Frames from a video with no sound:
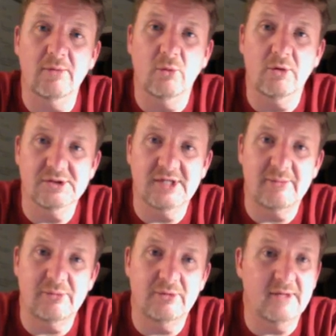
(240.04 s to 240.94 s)
more
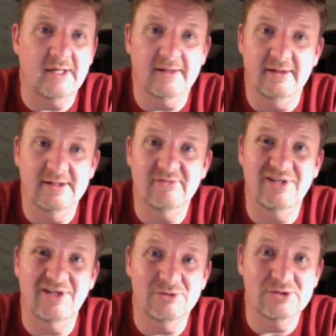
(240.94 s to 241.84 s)
example, and then this
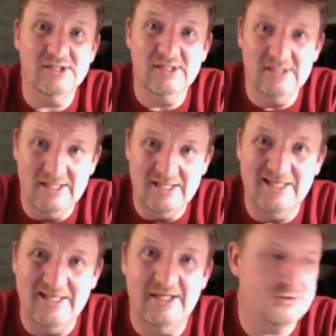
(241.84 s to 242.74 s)
video is
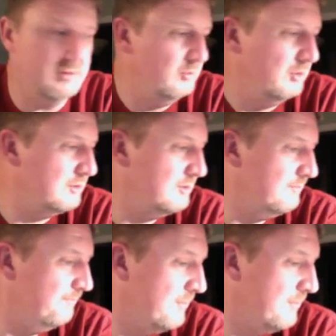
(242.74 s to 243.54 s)
in the history books.